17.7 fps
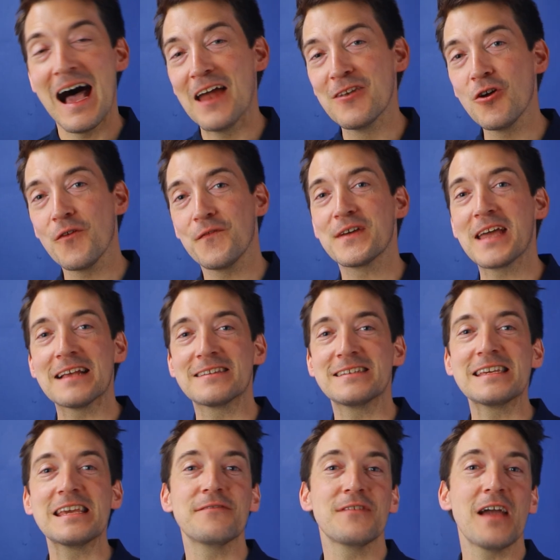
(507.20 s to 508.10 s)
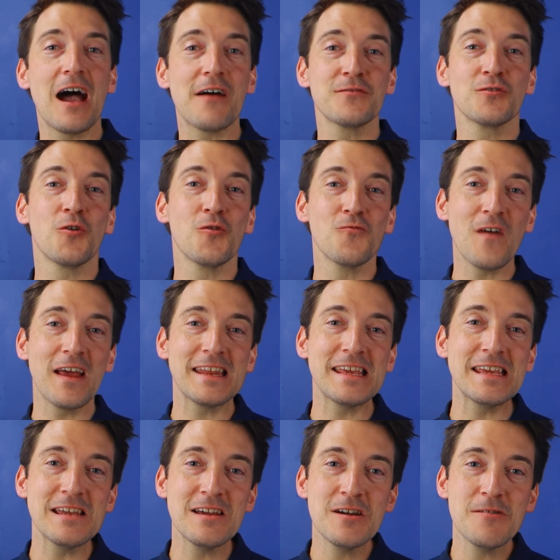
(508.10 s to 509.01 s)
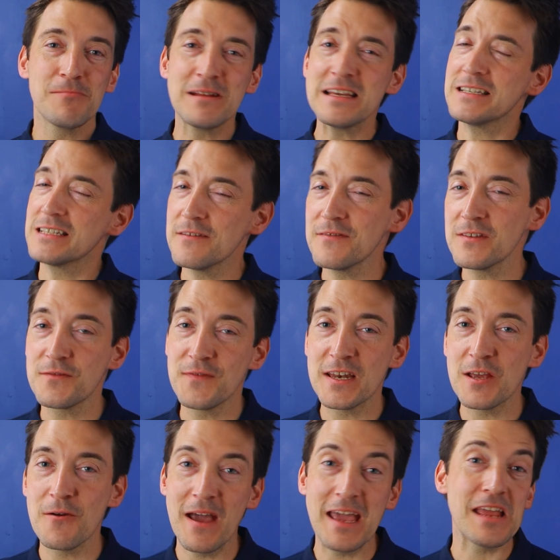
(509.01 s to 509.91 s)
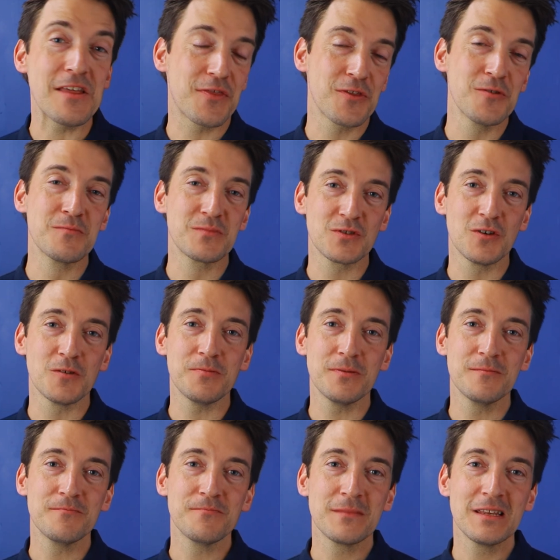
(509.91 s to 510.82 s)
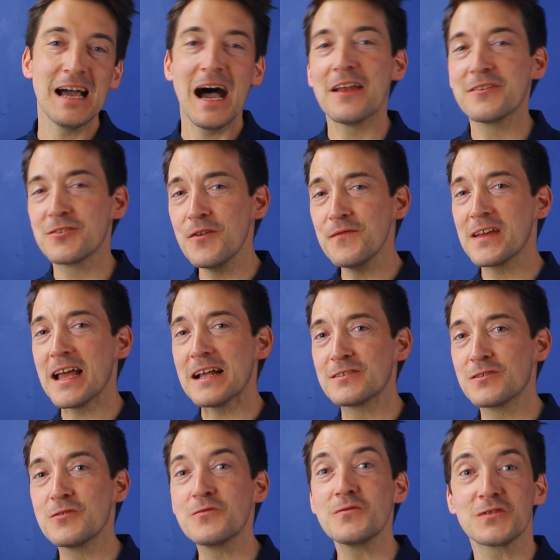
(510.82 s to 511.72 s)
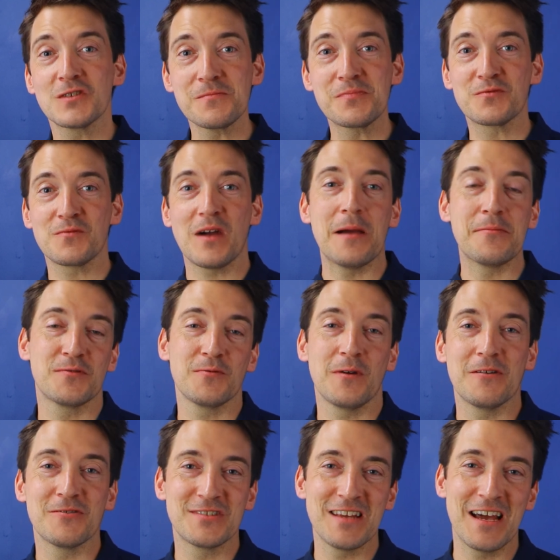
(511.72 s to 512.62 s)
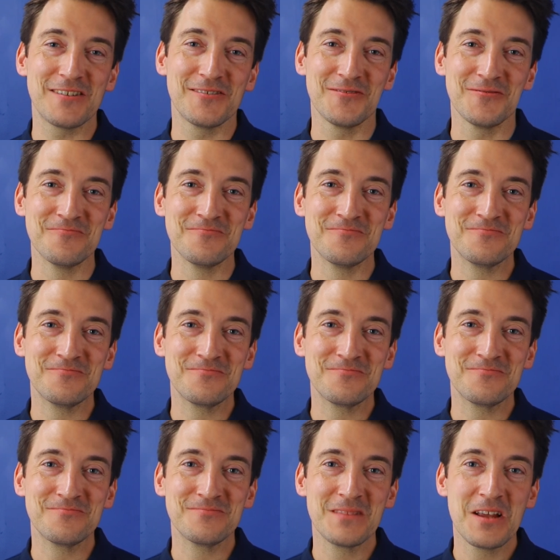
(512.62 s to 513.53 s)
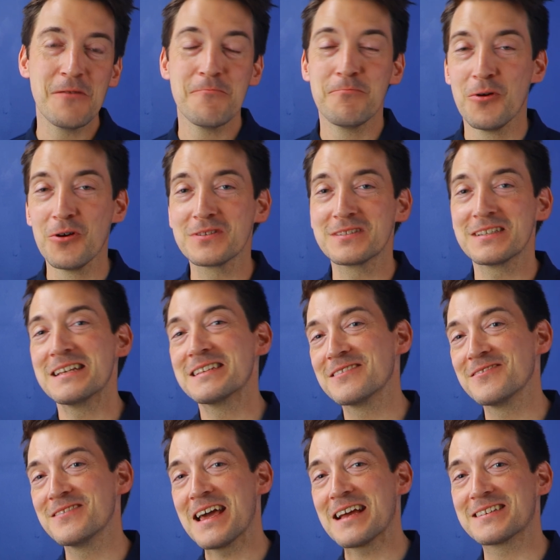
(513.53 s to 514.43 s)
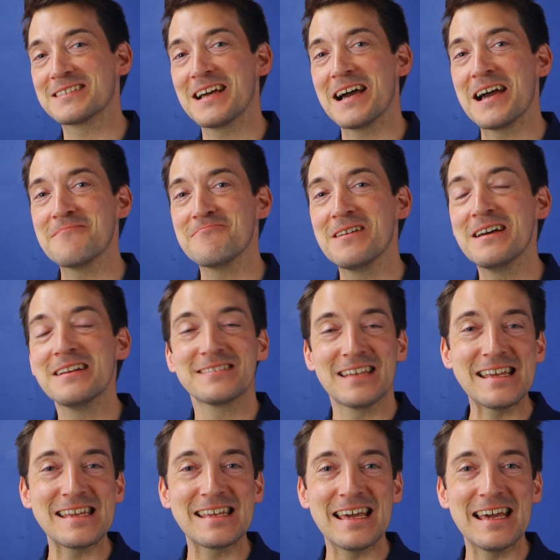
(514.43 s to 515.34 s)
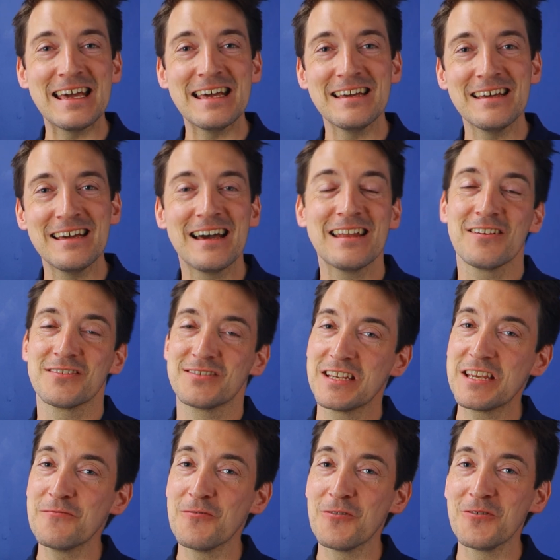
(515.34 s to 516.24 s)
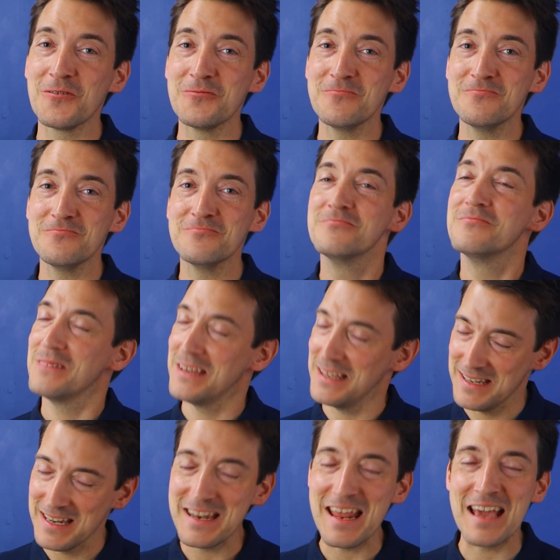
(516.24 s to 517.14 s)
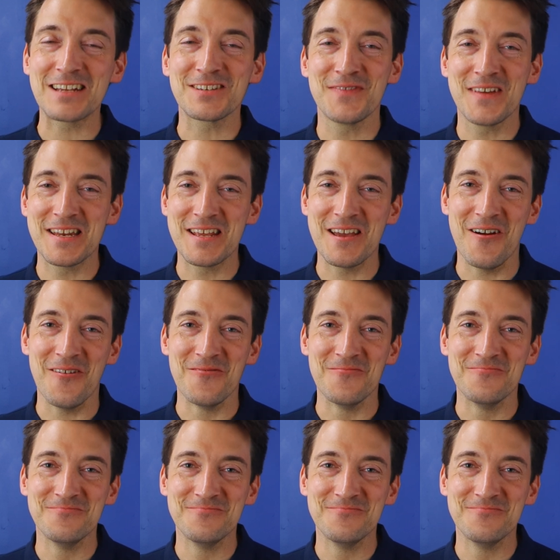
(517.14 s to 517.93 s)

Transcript: And not forgetting, if you haven't already, please give this video a thumbs up and don't forget to subscribe to our channel. But until next time, take care and I'll see you all in the next video.